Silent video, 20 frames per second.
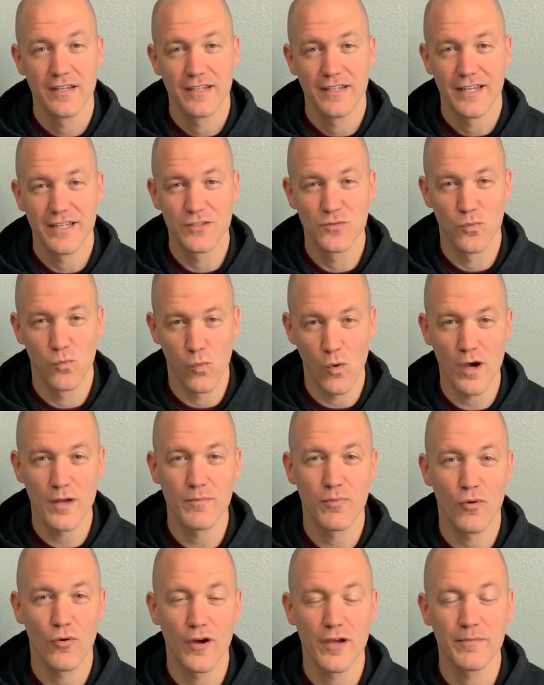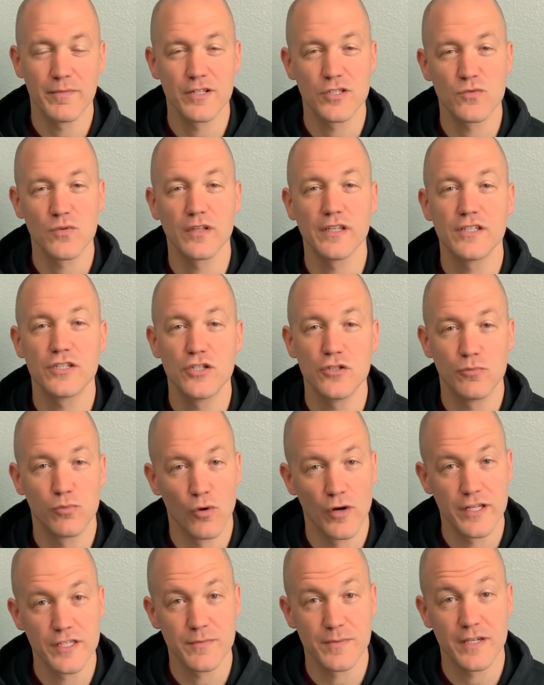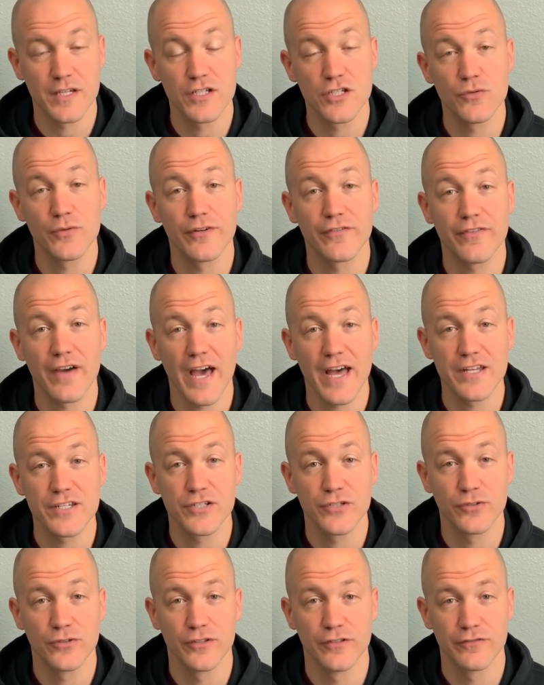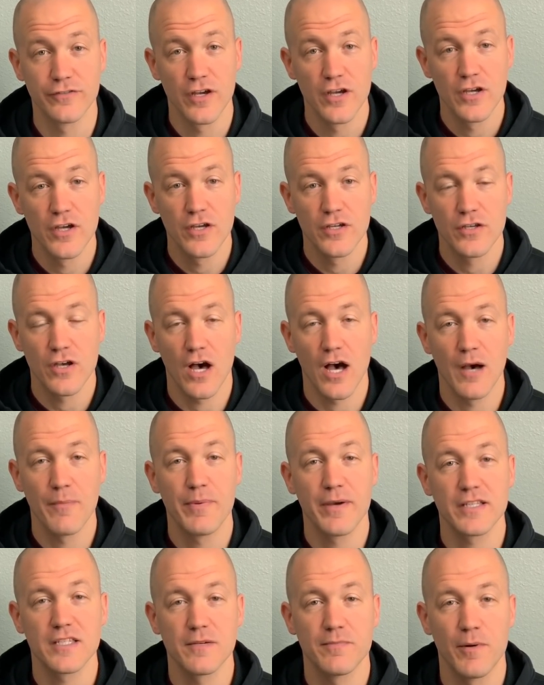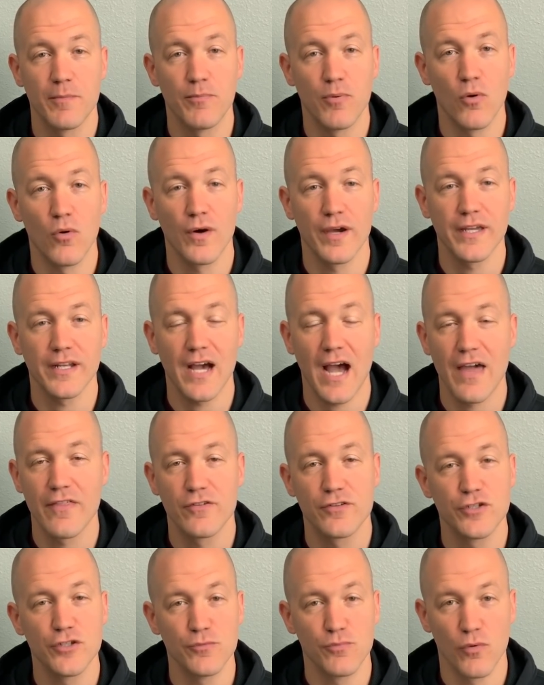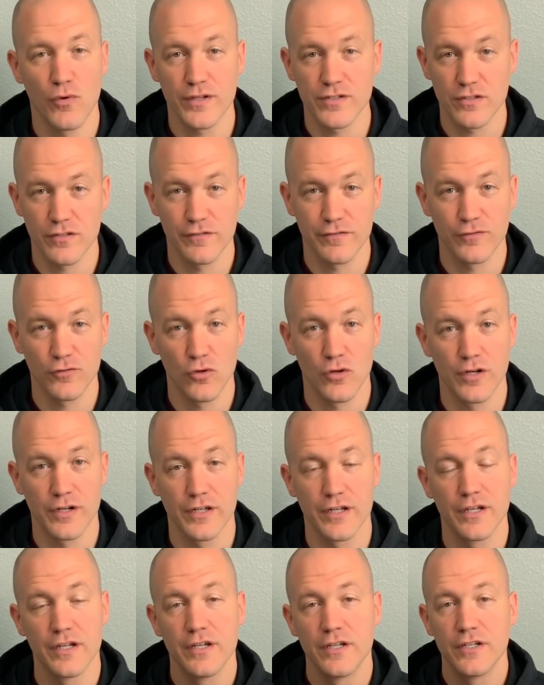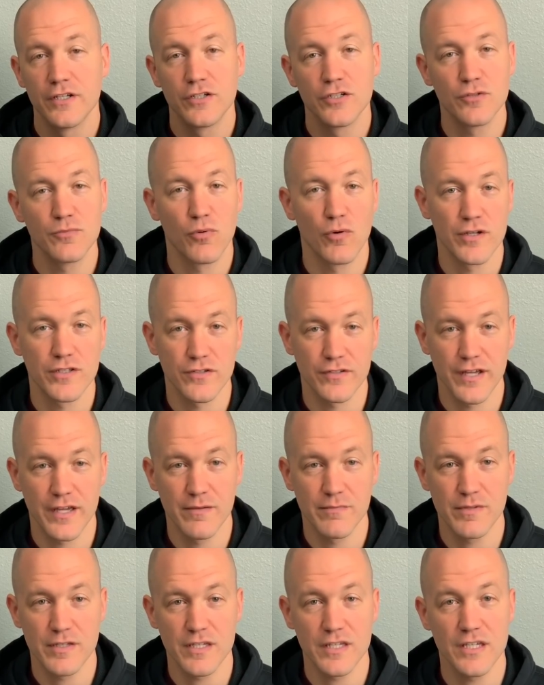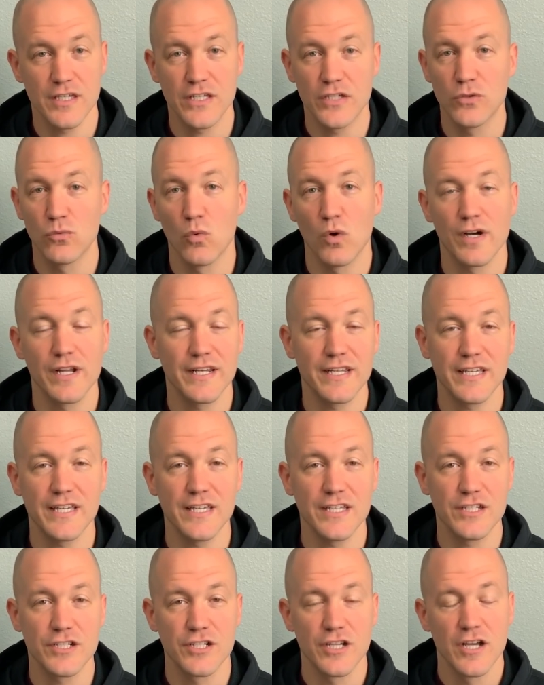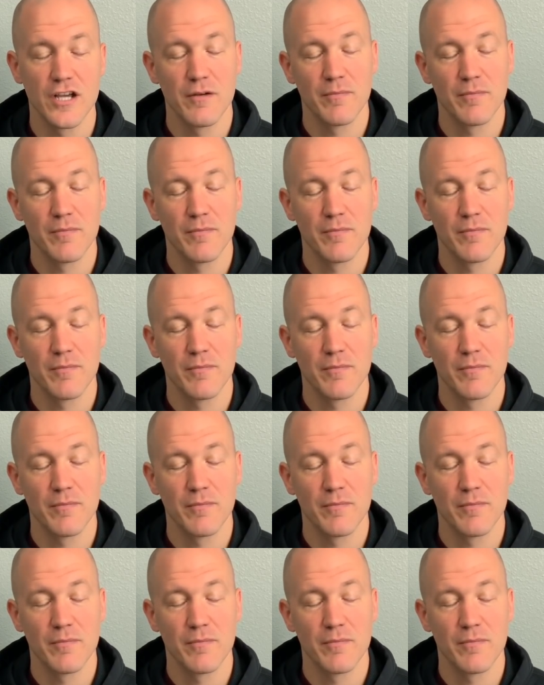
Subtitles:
it's 1 point, but it's really 2 points, because you would have had to have picked up a point, either 2 points on the Florida, 2 points on MBE, one in each.